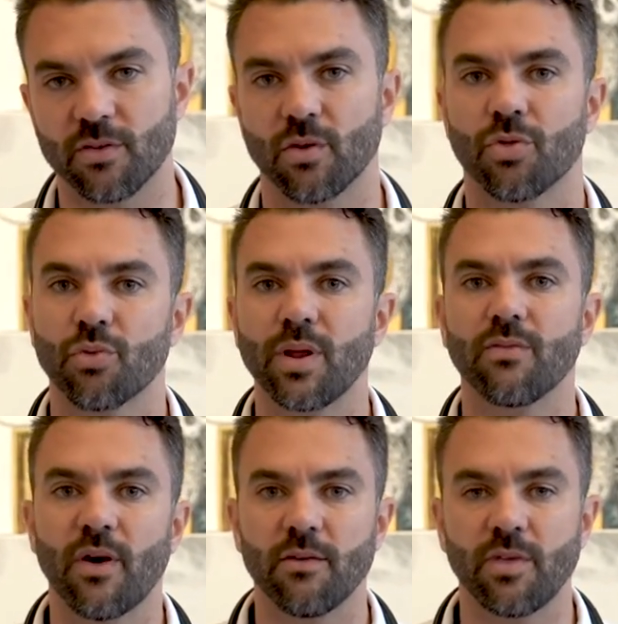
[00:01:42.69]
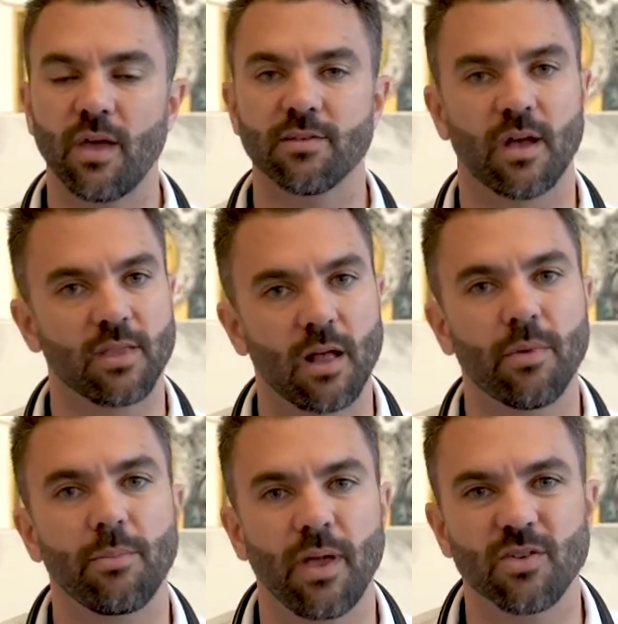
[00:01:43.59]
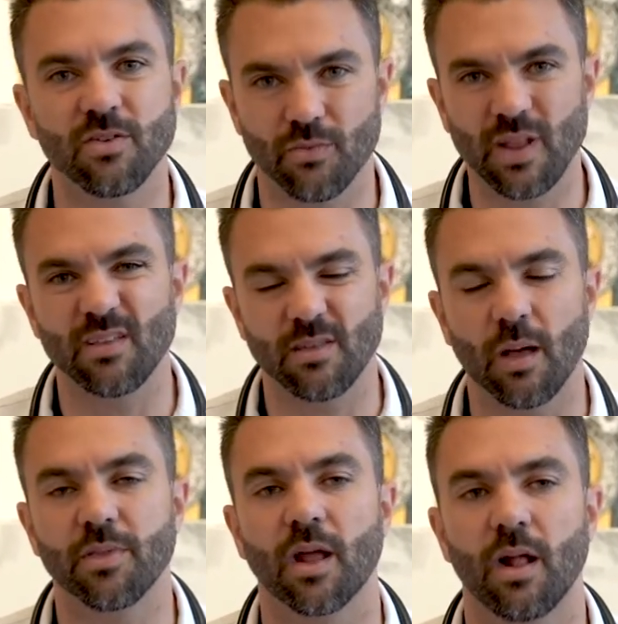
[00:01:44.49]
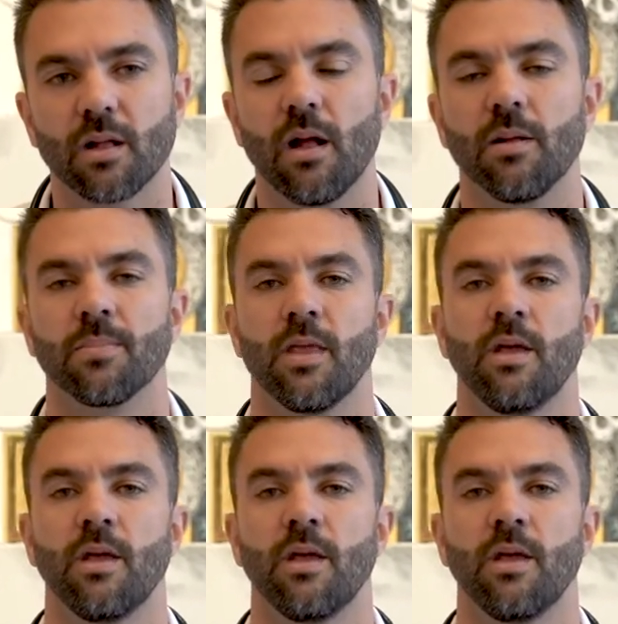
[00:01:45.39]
So three to five days, I tell my patients really stop that alcohol.